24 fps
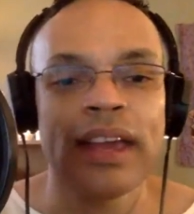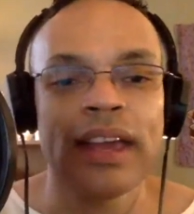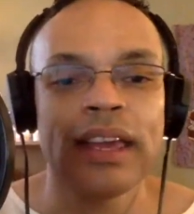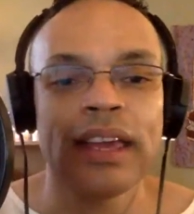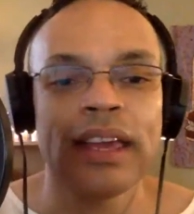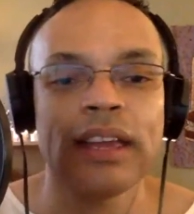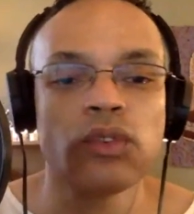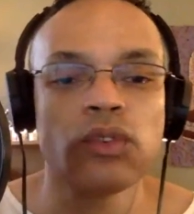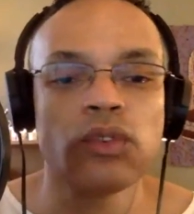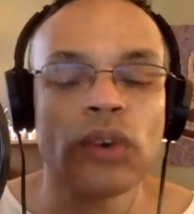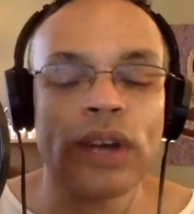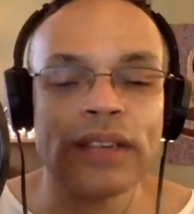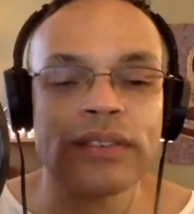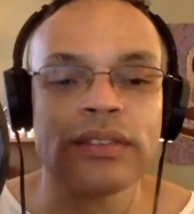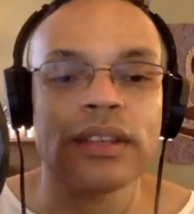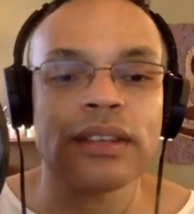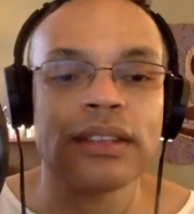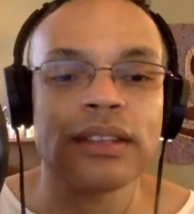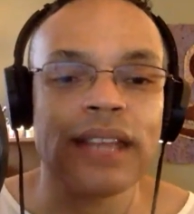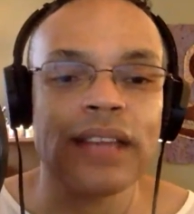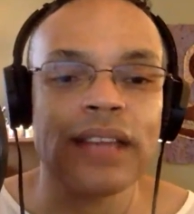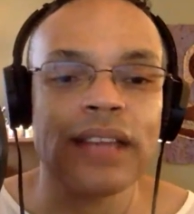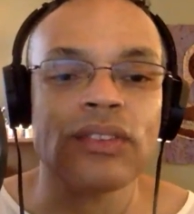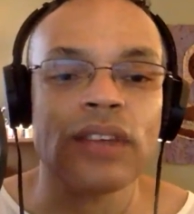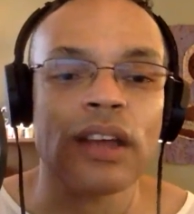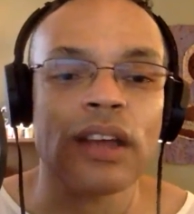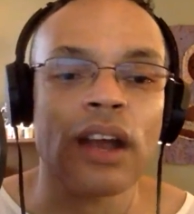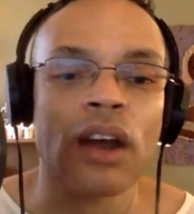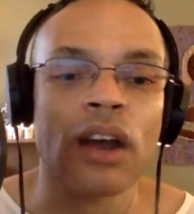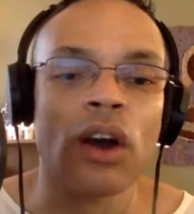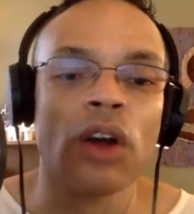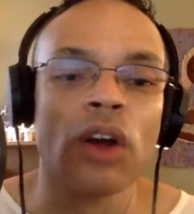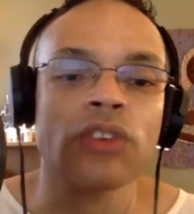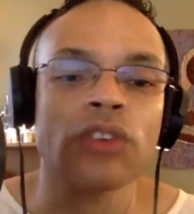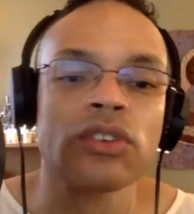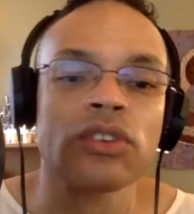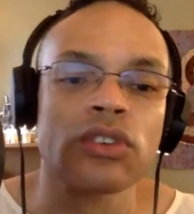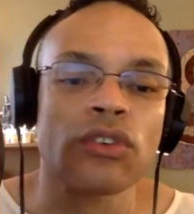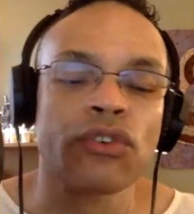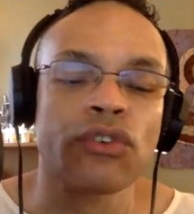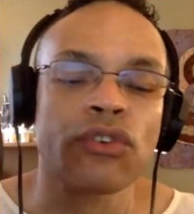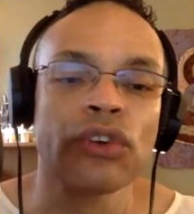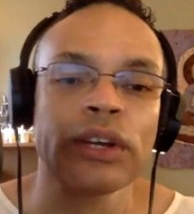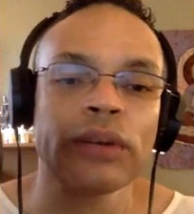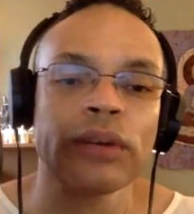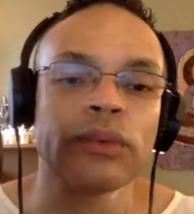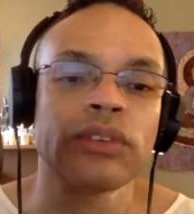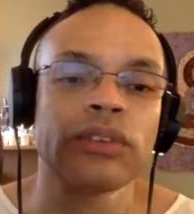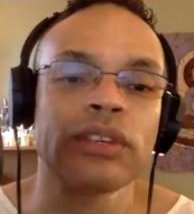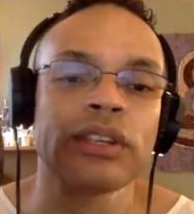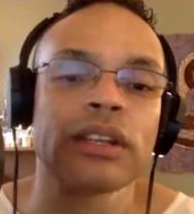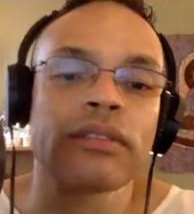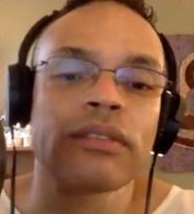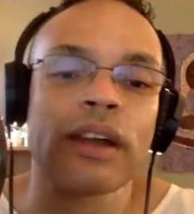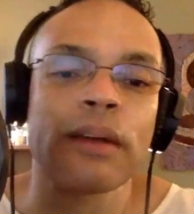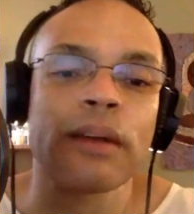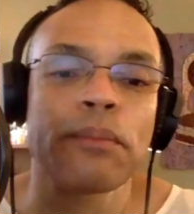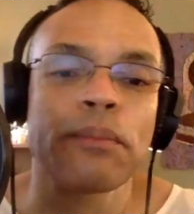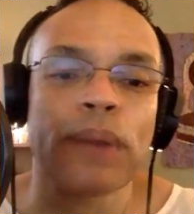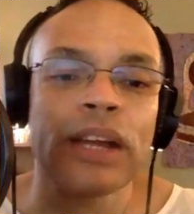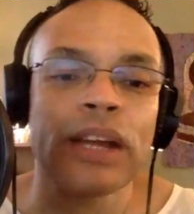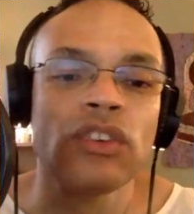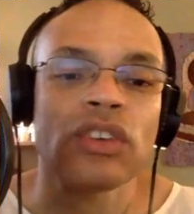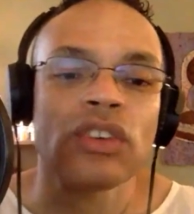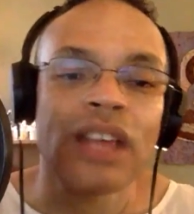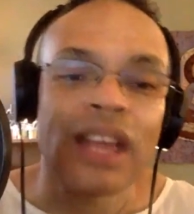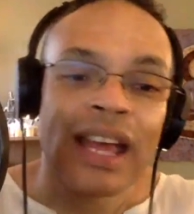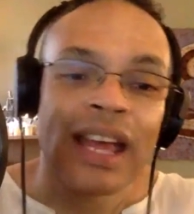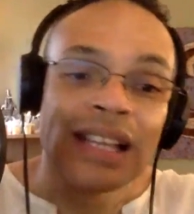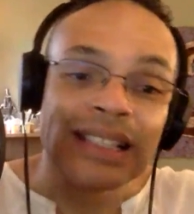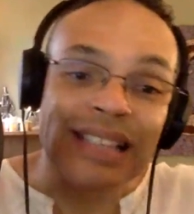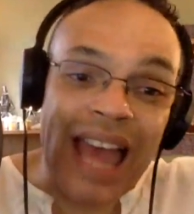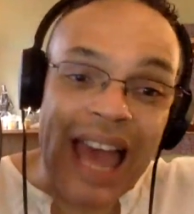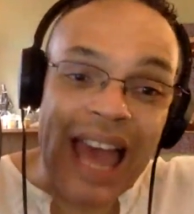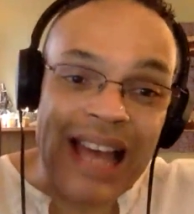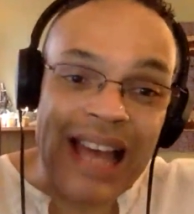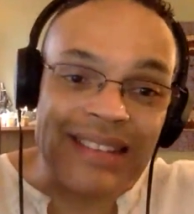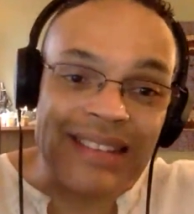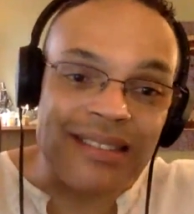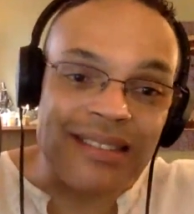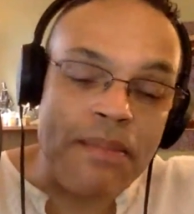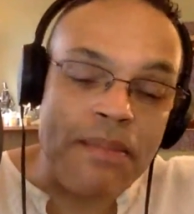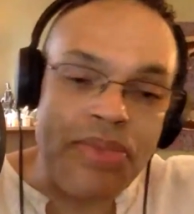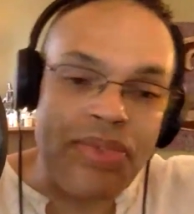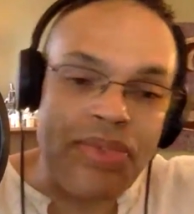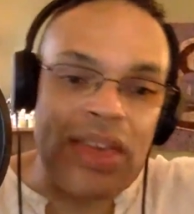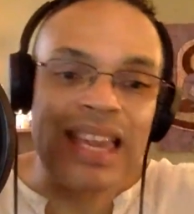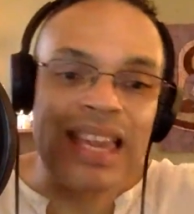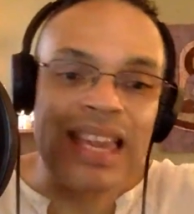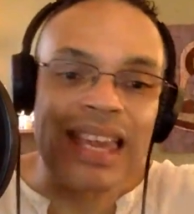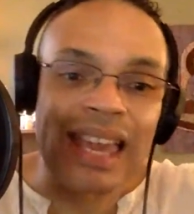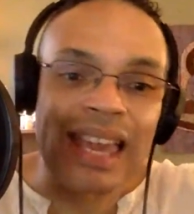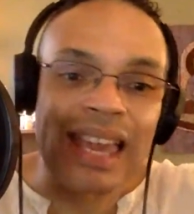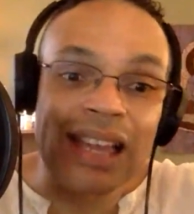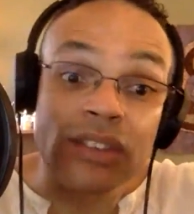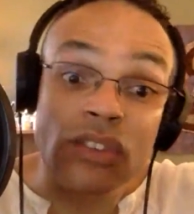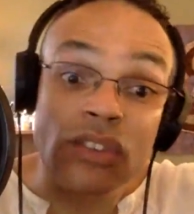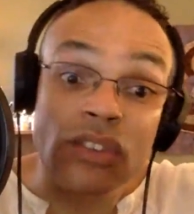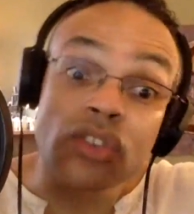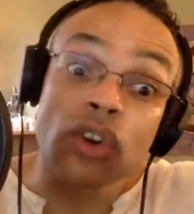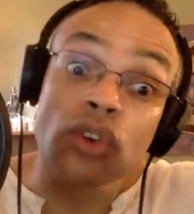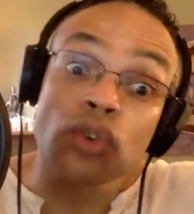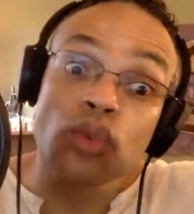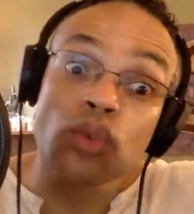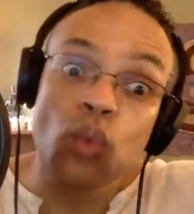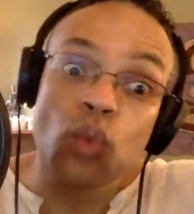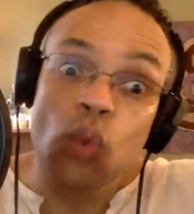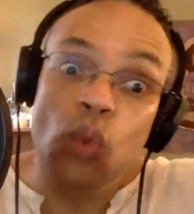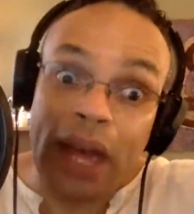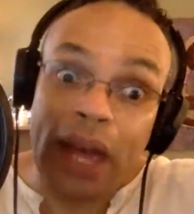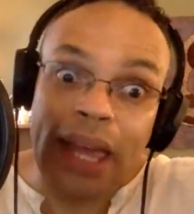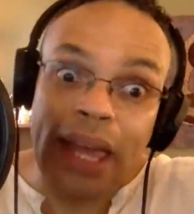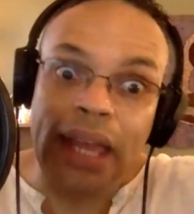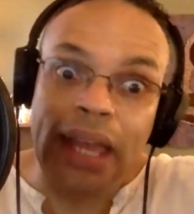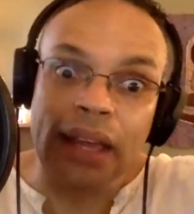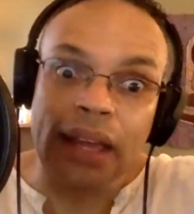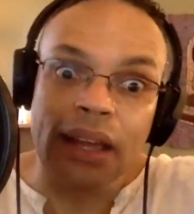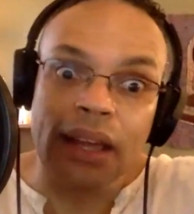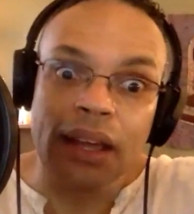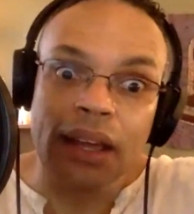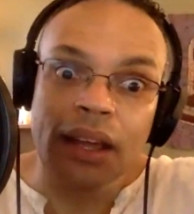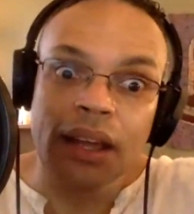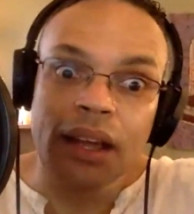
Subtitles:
it resonates and causes a frequency and a vibration that has them thinking a certain way